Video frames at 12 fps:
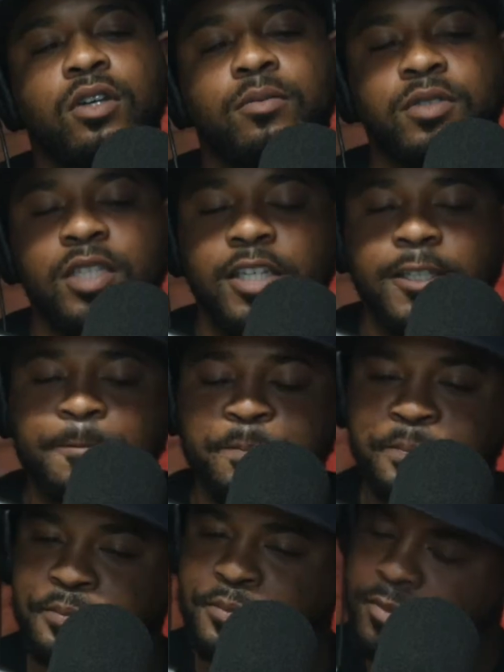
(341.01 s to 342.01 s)
know what I'm mm-hmm. saying?
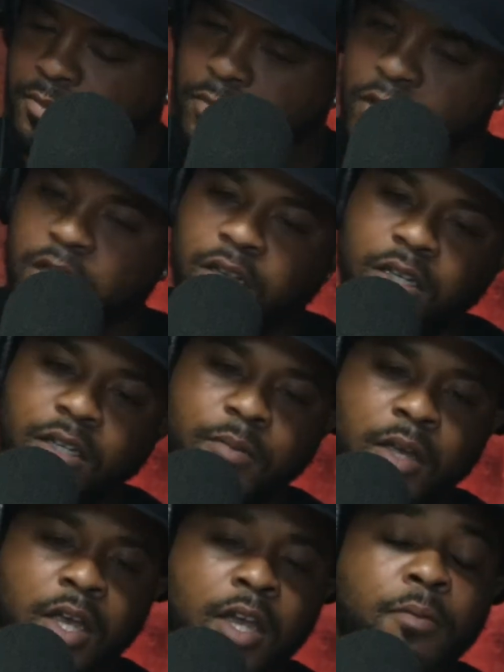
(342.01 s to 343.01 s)

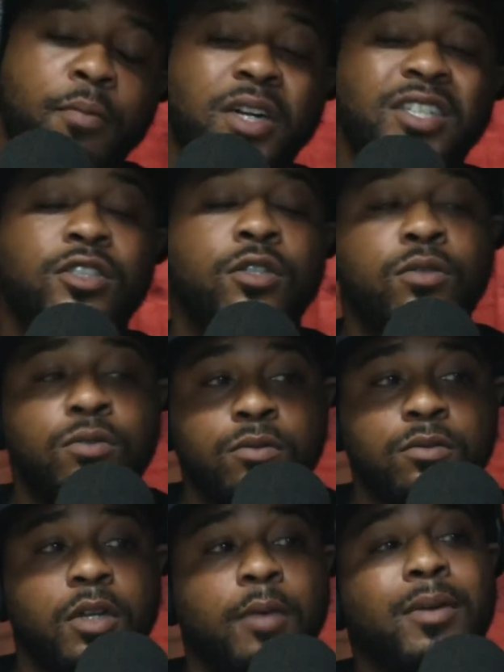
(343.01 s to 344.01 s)
Um, pretty
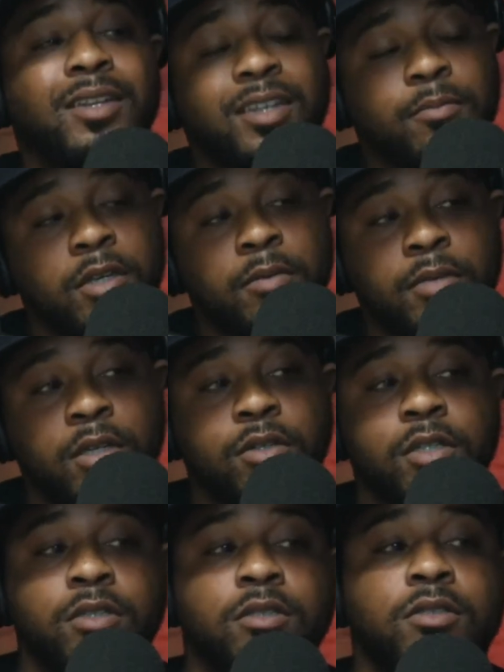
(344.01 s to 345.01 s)
soon I'm about to give me a building.